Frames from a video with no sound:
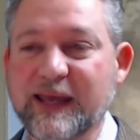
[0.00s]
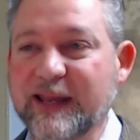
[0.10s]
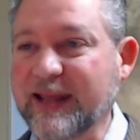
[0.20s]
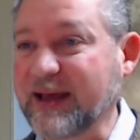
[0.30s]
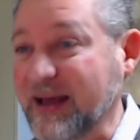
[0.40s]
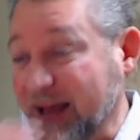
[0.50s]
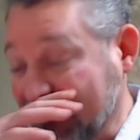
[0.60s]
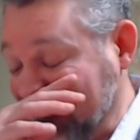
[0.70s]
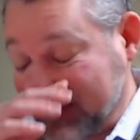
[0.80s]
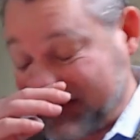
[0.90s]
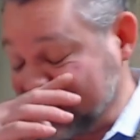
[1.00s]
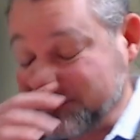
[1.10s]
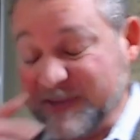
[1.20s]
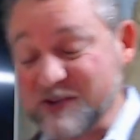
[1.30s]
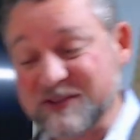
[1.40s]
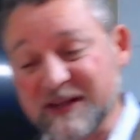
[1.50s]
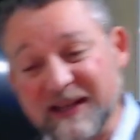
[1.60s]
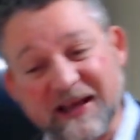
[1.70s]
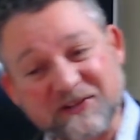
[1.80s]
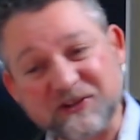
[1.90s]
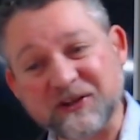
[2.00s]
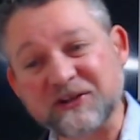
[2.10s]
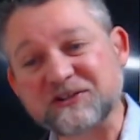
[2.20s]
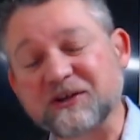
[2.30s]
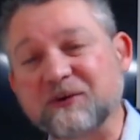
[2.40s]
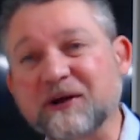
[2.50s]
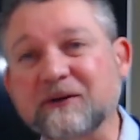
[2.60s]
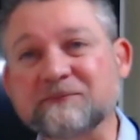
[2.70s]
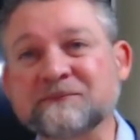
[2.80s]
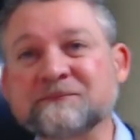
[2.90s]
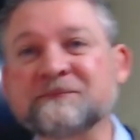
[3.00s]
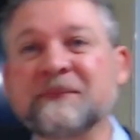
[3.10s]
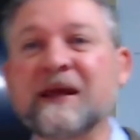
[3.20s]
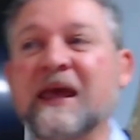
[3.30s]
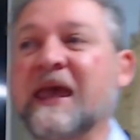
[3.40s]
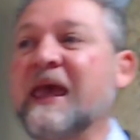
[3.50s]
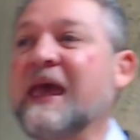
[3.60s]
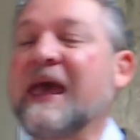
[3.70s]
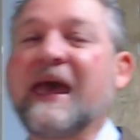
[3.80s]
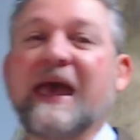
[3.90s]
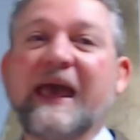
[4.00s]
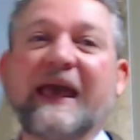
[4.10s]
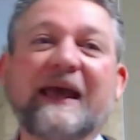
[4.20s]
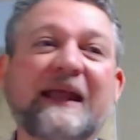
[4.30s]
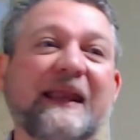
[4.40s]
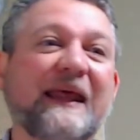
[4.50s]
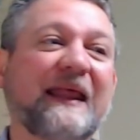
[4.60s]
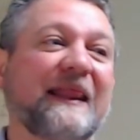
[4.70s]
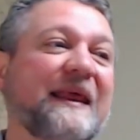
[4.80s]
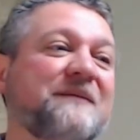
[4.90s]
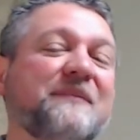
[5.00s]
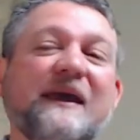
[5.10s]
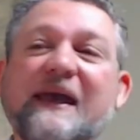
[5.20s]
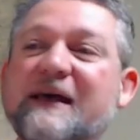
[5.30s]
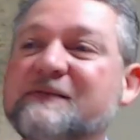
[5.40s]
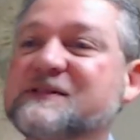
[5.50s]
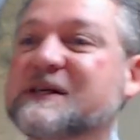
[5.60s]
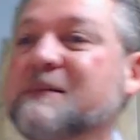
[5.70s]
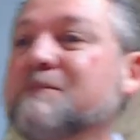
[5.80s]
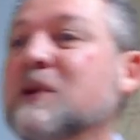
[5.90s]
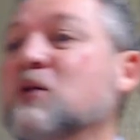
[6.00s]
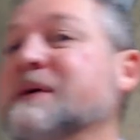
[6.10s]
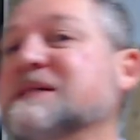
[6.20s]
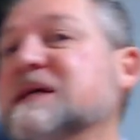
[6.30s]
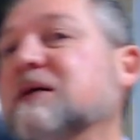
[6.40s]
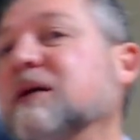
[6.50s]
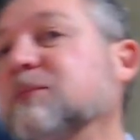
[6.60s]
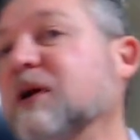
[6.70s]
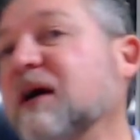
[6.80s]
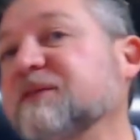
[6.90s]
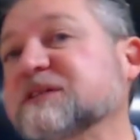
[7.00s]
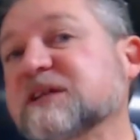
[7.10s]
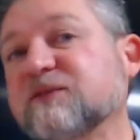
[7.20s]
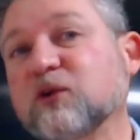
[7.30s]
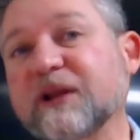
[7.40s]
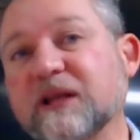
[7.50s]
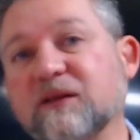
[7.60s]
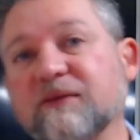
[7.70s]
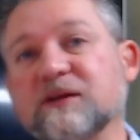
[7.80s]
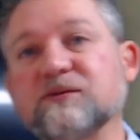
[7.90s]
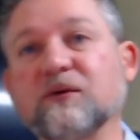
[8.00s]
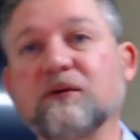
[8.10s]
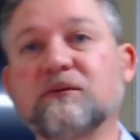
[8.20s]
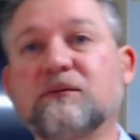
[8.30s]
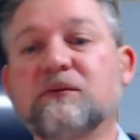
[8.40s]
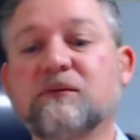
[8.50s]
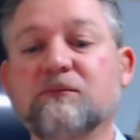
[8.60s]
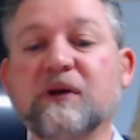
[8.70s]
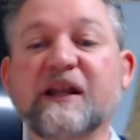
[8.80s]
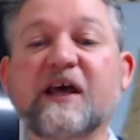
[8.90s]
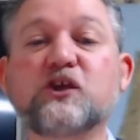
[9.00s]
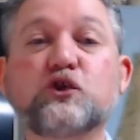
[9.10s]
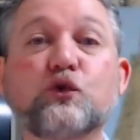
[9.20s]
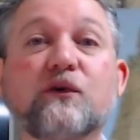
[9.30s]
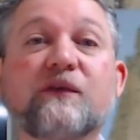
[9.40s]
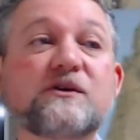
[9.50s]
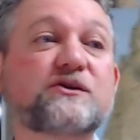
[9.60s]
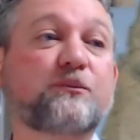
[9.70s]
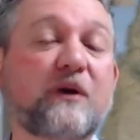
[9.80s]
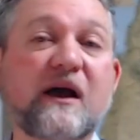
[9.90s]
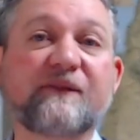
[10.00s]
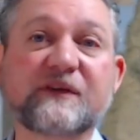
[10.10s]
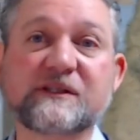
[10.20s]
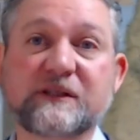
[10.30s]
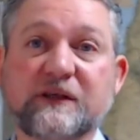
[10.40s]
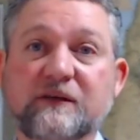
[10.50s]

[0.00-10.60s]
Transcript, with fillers: now, Moses and Elijah are going to show up, and they may have some momentary prophecy for an individual, but a universal prophecy